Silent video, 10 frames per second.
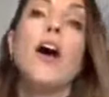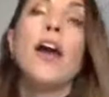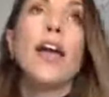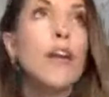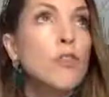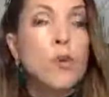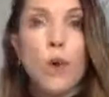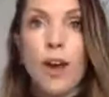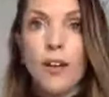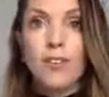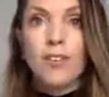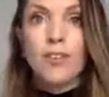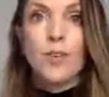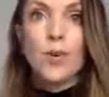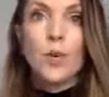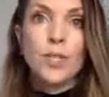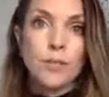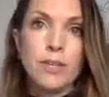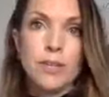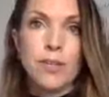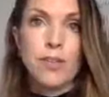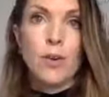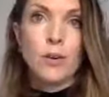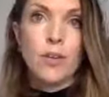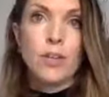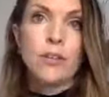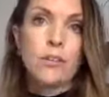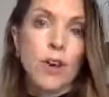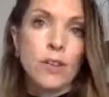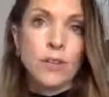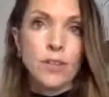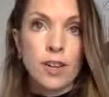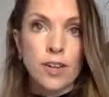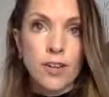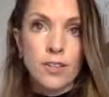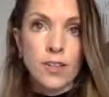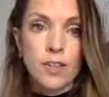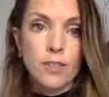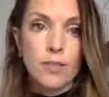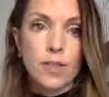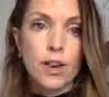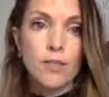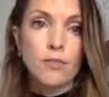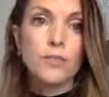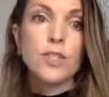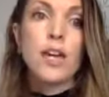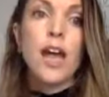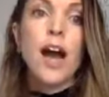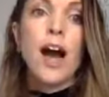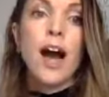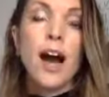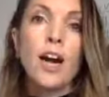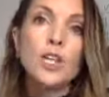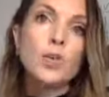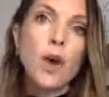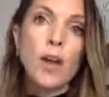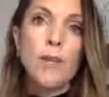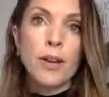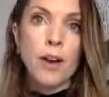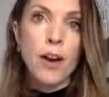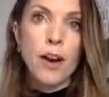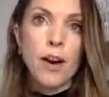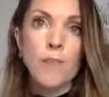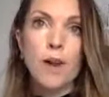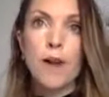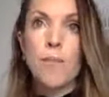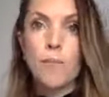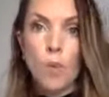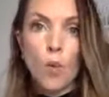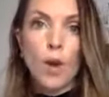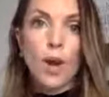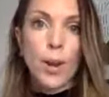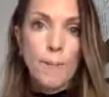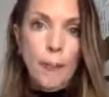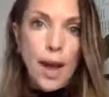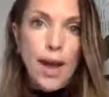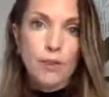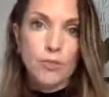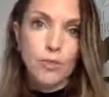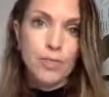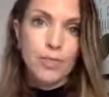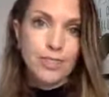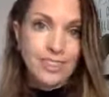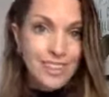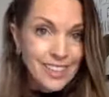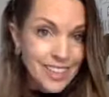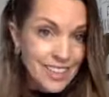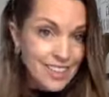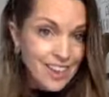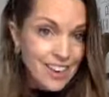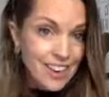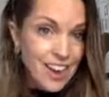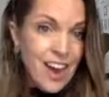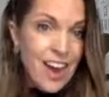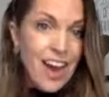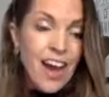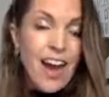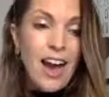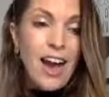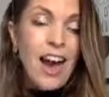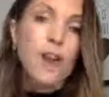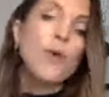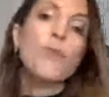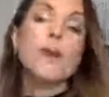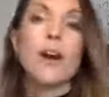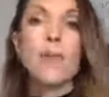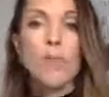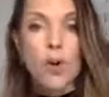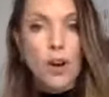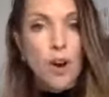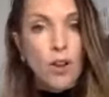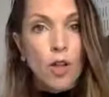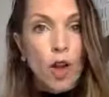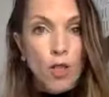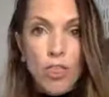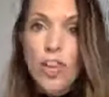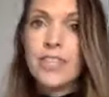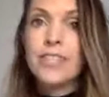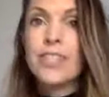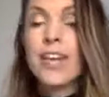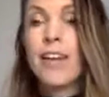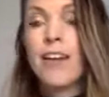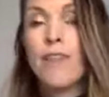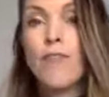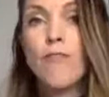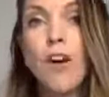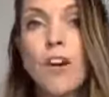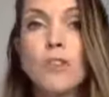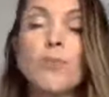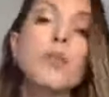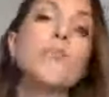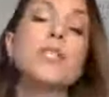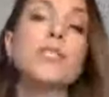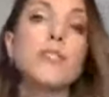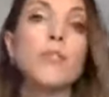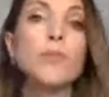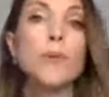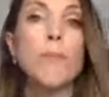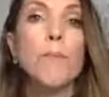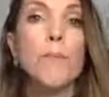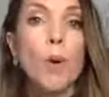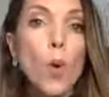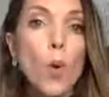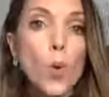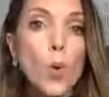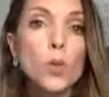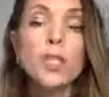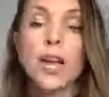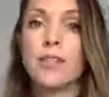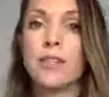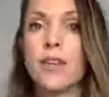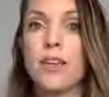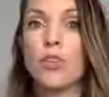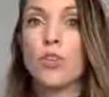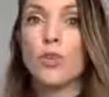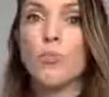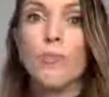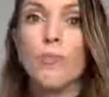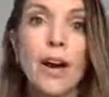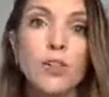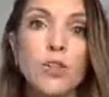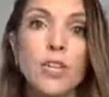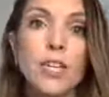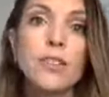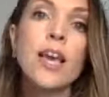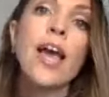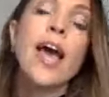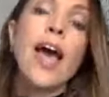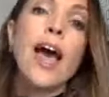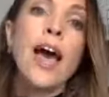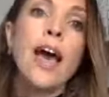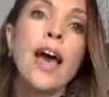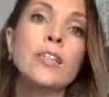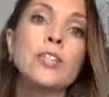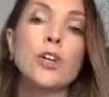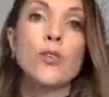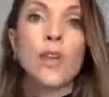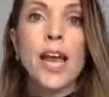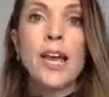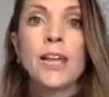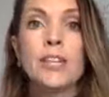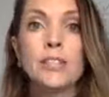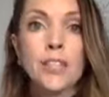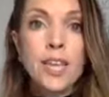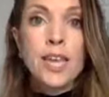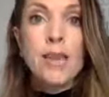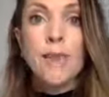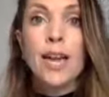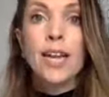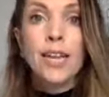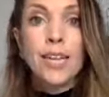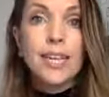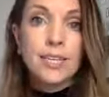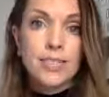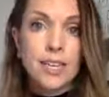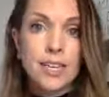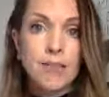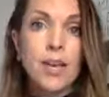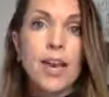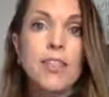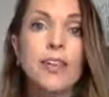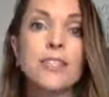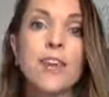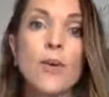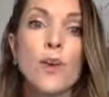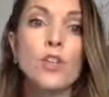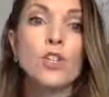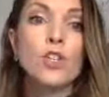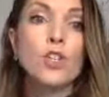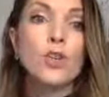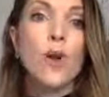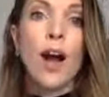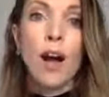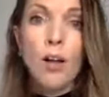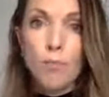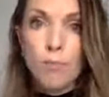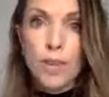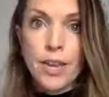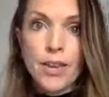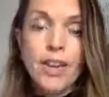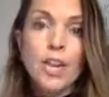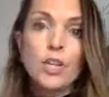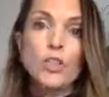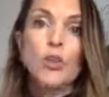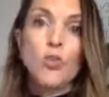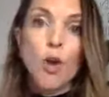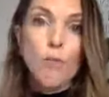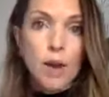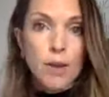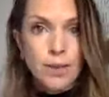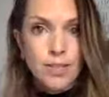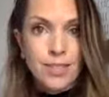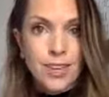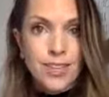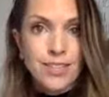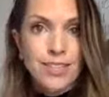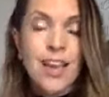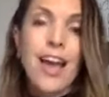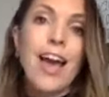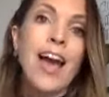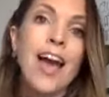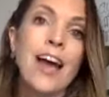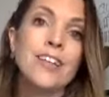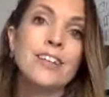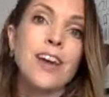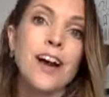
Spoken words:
Everyone who is a business owner is constantly asking themselves, how do I become a more impactful leader? How do I become more authentic and vulnerable, but still be bold and set good boundaries and create a team and lead a team that's going to help me to grow my business and